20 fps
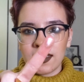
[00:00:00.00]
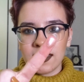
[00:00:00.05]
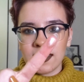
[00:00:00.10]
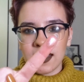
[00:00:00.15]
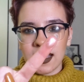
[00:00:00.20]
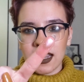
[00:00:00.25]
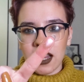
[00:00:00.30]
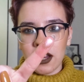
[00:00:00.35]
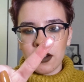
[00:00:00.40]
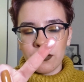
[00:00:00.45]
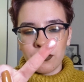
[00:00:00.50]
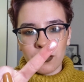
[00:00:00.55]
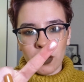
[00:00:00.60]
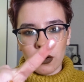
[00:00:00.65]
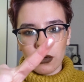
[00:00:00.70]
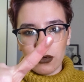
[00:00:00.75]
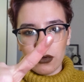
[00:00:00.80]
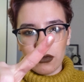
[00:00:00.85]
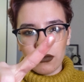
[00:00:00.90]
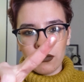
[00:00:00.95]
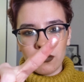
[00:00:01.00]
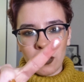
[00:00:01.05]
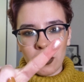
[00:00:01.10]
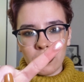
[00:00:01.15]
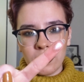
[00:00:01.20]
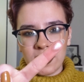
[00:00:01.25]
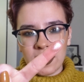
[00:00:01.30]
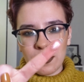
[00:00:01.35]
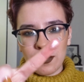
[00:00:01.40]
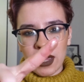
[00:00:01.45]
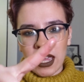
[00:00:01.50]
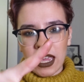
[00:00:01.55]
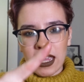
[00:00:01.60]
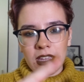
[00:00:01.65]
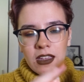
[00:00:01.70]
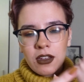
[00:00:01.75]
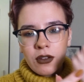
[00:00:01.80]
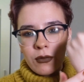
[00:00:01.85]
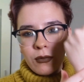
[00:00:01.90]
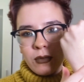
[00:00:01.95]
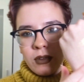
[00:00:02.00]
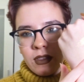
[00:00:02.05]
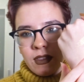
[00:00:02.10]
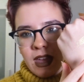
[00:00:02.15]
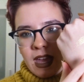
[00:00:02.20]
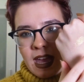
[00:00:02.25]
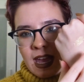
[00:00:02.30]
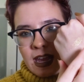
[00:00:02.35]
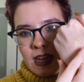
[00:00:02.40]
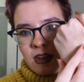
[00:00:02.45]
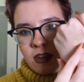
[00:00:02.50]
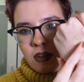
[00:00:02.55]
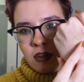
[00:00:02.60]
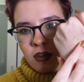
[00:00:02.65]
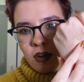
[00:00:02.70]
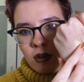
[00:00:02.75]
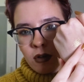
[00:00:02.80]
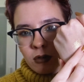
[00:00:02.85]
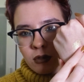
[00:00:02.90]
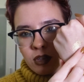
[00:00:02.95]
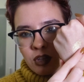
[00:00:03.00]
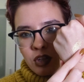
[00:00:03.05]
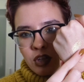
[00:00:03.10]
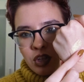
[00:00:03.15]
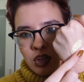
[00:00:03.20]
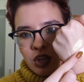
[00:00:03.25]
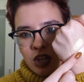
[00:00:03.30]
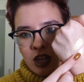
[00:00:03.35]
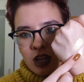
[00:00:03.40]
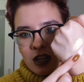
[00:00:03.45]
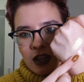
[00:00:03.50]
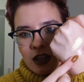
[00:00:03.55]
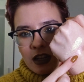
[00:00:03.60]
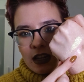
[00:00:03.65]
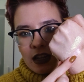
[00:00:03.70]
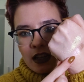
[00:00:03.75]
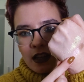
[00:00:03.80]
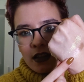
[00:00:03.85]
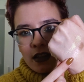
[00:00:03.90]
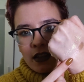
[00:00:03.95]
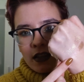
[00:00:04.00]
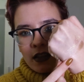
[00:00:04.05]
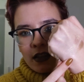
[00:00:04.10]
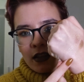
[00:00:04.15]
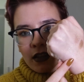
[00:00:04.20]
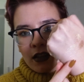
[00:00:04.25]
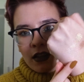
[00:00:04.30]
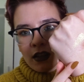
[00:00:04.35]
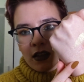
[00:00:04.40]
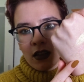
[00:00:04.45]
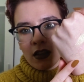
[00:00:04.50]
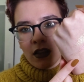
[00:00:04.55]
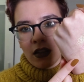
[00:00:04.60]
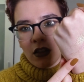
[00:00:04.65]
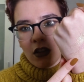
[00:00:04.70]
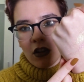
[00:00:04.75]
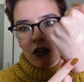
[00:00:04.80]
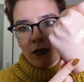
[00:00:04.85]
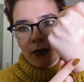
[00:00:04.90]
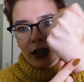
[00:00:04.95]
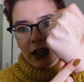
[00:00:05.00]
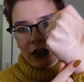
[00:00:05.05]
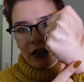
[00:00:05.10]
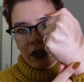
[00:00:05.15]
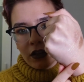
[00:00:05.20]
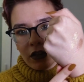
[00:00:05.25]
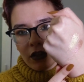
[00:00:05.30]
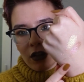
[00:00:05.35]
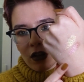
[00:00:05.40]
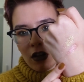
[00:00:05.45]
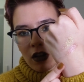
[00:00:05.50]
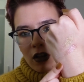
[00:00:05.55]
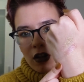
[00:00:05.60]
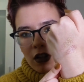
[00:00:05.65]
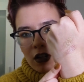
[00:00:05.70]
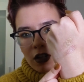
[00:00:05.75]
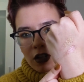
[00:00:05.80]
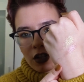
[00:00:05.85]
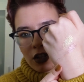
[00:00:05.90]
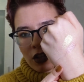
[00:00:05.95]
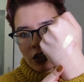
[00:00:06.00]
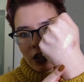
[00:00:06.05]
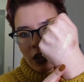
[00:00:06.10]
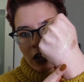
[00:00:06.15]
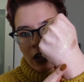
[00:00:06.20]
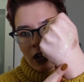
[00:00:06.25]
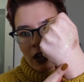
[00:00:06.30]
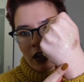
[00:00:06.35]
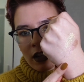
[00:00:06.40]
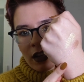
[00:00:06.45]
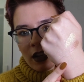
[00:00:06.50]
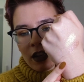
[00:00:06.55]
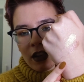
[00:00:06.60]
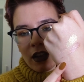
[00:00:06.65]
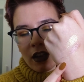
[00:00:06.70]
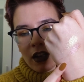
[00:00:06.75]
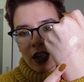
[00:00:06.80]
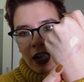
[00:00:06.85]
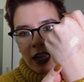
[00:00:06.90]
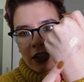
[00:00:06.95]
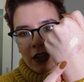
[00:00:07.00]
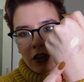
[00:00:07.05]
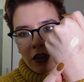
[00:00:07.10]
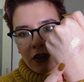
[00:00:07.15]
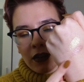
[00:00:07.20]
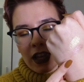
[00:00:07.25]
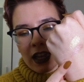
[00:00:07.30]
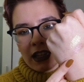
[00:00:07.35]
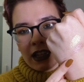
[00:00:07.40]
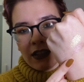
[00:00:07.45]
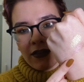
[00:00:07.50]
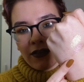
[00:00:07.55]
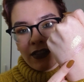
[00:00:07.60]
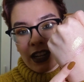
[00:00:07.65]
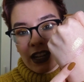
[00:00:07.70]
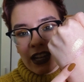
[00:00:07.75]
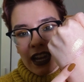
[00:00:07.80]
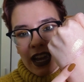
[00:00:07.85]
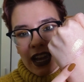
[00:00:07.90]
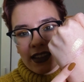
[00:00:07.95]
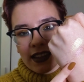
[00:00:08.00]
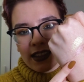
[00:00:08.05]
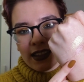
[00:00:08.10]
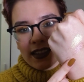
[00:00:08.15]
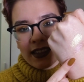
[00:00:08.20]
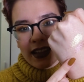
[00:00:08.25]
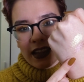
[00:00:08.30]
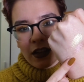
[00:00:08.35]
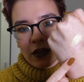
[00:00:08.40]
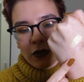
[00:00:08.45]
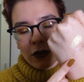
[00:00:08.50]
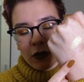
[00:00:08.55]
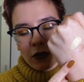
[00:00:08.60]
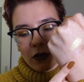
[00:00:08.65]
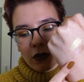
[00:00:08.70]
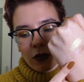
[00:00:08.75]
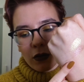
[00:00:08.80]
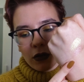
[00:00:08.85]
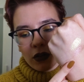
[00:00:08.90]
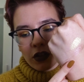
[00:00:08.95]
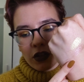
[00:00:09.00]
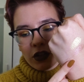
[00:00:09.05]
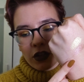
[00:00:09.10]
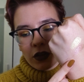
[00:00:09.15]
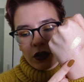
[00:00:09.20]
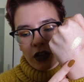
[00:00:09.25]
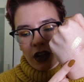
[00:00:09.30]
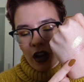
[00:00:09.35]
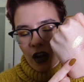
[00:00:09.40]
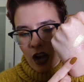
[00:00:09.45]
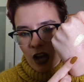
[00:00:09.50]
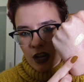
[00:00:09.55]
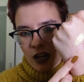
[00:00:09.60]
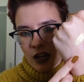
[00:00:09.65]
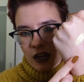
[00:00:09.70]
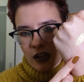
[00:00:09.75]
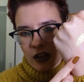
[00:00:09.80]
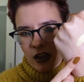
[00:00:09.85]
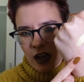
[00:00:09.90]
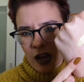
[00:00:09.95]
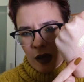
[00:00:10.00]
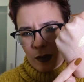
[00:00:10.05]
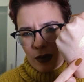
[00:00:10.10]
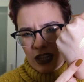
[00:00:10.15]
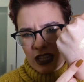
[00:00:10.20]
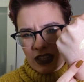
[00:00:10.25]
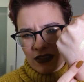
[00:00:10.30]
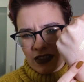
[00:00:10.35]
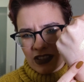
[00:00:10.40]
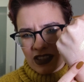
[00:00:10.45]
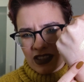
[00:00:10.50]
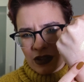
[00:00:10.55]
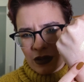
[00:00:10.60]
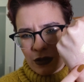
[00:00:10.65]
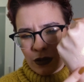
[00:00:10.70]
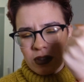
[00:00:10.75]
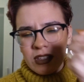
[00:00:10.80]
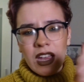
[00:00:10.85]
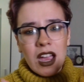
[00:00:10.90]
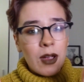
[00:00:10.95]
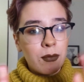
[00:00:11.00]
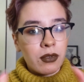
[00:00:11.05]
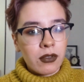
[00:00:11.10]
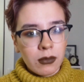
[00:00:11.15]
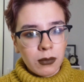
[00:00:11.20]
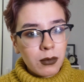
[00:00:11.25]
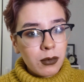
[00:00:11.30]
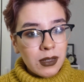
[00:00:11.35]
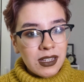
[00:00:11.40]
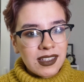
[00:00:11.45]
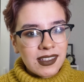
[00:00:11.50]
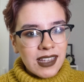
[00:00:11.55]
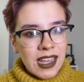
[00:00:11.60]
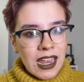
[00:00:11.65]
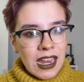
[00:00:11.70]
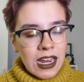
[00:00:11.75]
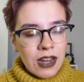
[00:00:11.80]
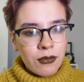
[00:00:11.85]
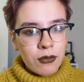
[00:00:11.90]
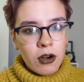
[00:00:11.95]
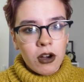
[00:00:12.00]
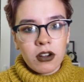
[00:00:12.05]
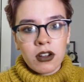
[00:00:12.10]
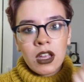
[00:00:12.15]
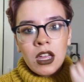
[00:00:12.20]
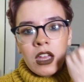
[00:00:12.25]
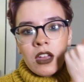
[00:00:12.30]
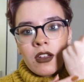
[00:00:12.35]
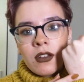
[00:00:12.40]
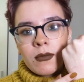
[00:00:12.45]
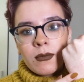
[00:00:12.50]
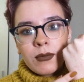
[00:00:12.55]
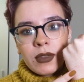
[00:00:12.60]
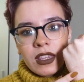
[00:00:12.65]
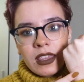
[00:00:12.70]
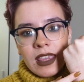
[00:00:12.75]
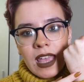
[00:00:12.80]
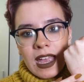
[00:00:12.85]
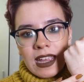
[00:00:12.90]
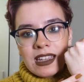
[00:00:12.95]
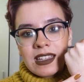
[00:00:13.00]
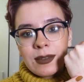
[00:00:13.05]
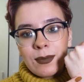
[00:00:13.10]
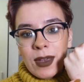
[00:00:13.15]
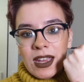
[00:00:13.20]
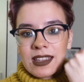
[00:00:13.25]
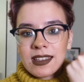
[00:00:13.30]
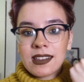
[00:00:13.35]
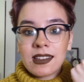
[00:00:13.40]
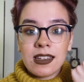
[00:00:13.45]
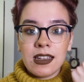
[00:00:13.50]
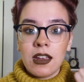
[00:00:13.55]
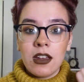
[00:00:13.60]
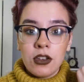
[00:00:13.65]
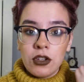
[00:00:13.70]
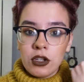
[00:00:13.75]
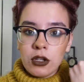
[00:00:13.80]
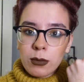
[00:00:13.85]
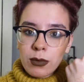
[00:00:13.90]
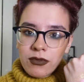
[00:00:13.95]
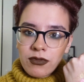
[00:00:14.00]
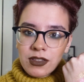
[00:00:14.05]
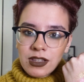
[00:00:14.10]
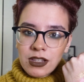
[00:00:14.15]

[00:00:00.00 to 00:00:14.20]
is like a rosy pink with a gold sheen in it. Oh my gosh. I know that Divina has a single called Tucana, I believe it's called. I'm probably saying it wrong, but that is basically a dupe for